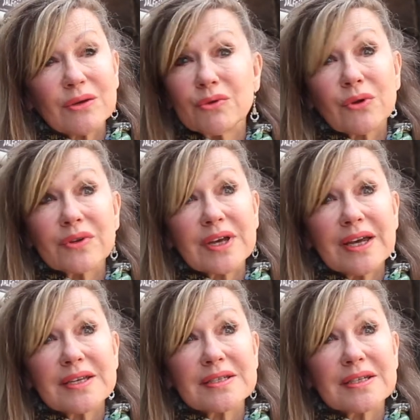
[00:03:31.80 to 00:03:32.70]
not the
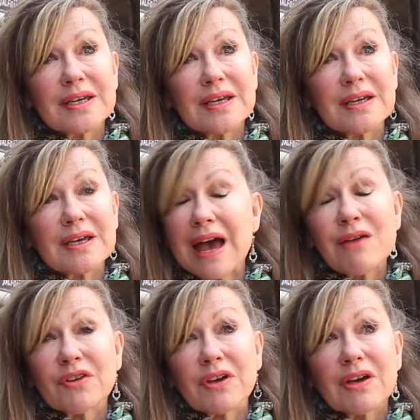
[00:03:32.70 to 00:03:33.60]
case
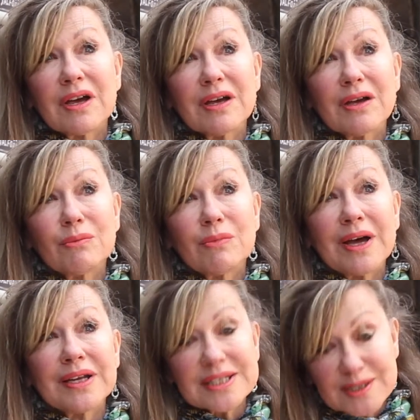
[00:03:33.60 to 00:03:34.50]
ever,
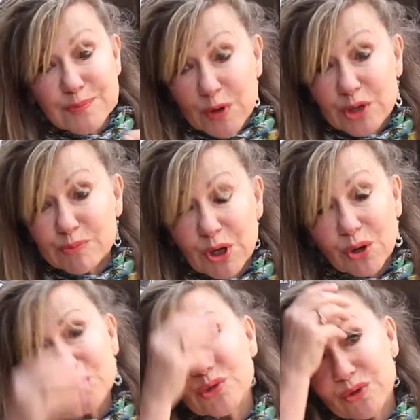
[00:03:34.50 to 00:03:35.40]
and it's spurred me
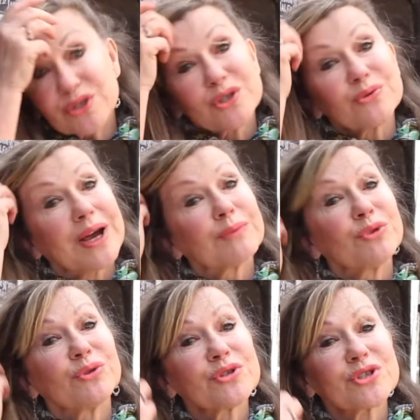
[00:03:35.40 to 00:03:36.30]
on to want to direct more.